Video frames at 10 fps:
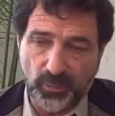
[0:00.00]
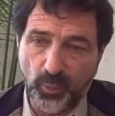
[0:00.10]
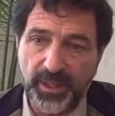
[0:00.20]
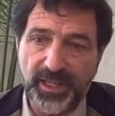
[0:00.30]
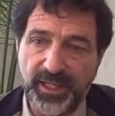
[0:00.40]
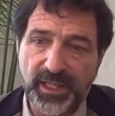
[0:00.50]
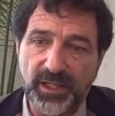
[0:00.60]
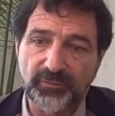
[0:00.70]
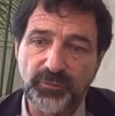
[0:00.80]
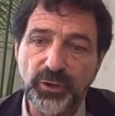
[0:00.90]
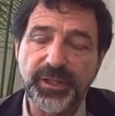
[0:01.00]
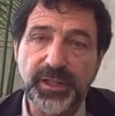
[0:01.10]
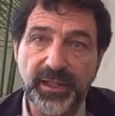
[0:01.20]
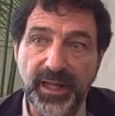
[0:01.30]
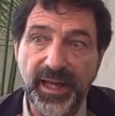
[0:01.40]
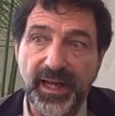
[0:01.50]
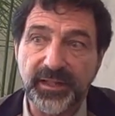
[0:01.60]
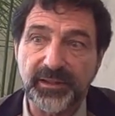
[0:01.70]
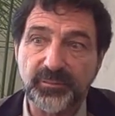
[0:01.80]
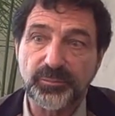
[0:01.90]
way of looking
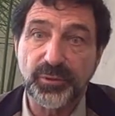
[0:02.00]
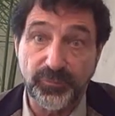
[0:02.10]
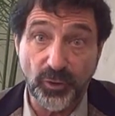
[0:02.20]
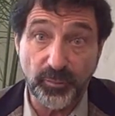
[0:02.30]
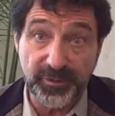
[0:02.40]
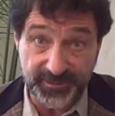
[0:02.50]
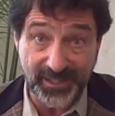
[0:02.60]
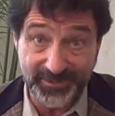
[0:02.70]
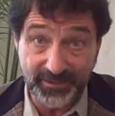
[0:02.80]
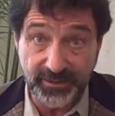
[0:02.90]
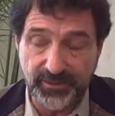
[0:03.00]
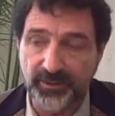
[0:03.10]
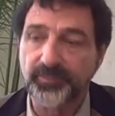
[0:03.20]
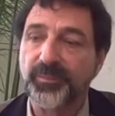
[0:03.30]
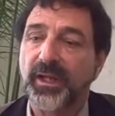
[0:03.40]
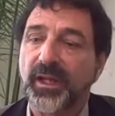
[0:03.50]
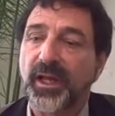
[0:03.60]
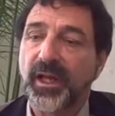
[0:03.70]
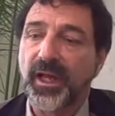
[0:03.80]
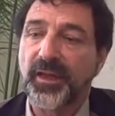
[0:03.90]
at performance as a leader.
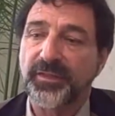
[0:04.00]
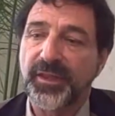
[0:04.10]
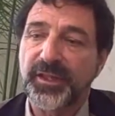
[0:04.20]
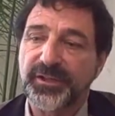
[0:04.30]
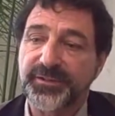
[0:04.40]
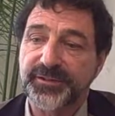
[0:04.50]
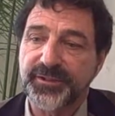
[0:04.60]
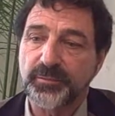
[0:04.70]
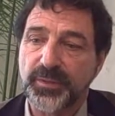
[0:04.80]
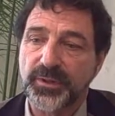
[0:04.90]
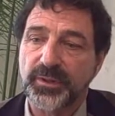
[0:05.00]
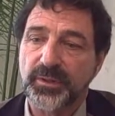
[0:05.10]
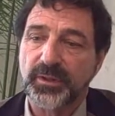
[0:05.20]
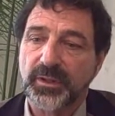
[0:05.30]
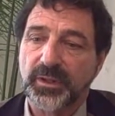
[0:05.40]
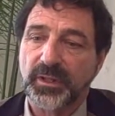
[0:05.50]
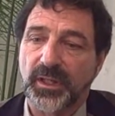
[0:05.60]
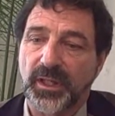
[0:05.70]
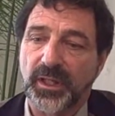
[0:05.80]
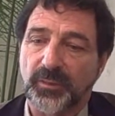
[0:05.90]
And then it's a simple
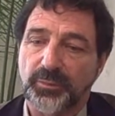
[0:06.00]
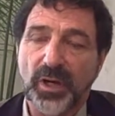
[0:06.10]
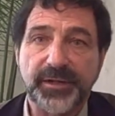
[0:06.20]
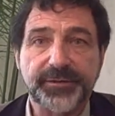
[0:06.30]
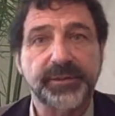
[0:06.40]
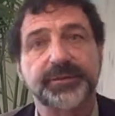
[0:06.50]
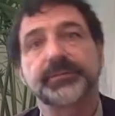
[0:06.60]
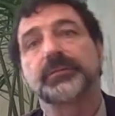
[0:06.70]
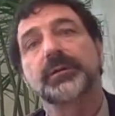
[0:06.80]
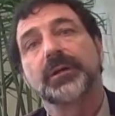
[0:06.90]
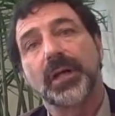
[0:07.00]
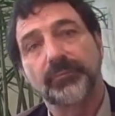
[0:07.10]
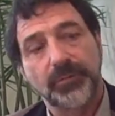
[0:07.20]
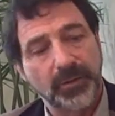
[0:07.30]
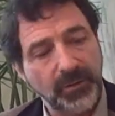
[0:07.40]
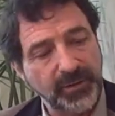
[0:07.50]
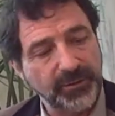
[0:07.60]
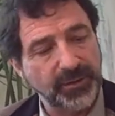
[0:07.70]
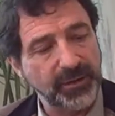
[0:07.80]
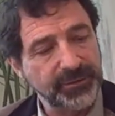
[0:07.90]
process of
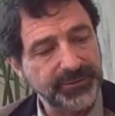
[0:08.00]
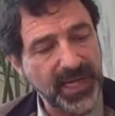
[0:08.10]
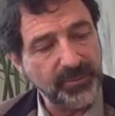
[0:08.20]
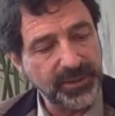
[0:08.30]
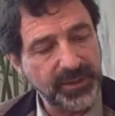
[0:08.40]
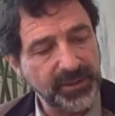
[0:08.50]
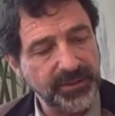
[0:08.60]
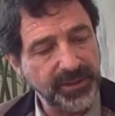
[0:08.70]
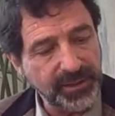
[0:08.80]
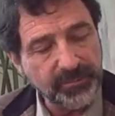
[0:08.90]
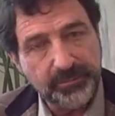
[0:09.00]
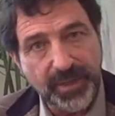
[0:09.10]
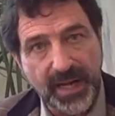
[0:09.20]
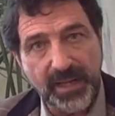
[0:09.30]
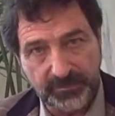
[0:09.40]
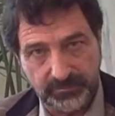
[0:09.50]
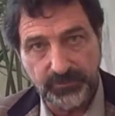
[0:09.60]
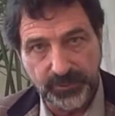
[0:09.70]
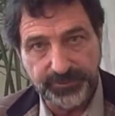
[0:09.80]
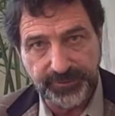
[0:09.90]
examining the impact,
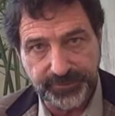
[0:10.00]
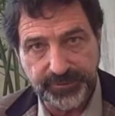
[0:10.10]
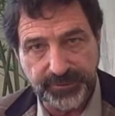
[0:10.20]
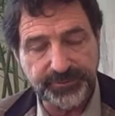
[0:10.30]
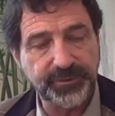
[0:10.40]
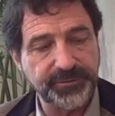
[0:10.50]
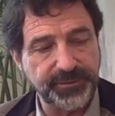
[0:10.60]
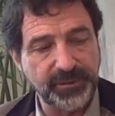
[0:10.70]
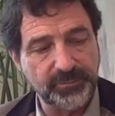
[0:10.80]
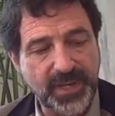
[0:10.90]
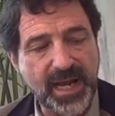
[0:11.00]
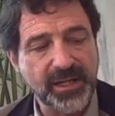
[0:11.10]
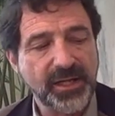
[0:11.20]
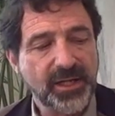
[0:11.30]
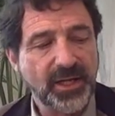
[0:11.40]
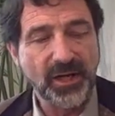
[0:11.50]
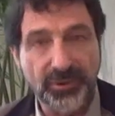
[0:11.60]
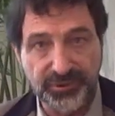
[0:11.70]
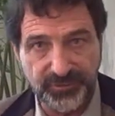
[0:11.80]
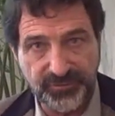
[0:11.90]
using statistics, the impact of
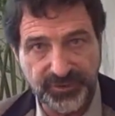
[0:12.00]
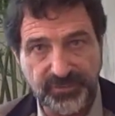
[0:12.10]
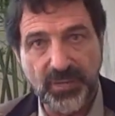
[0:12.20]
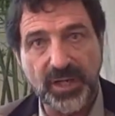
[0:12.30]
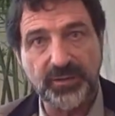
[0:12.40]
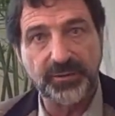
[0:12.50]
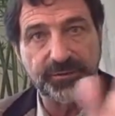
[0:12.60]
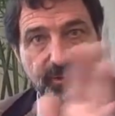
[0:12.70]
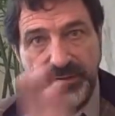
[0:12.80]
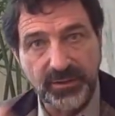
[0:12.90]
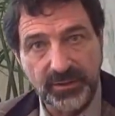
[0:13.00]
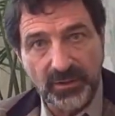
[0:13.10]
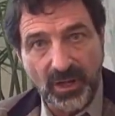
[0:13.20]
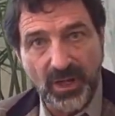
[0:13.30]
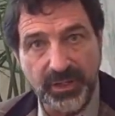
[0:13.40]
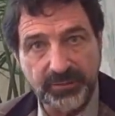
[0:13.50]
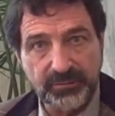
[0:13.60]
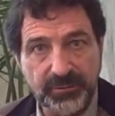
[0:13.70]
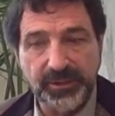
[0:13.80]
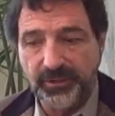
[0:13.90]
those 15 models on
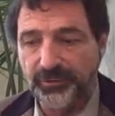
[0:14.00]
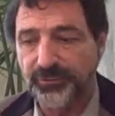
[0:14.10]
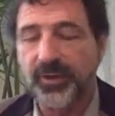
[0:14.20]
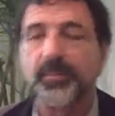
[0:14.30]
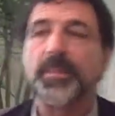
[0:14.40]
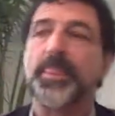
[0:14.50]
leadership.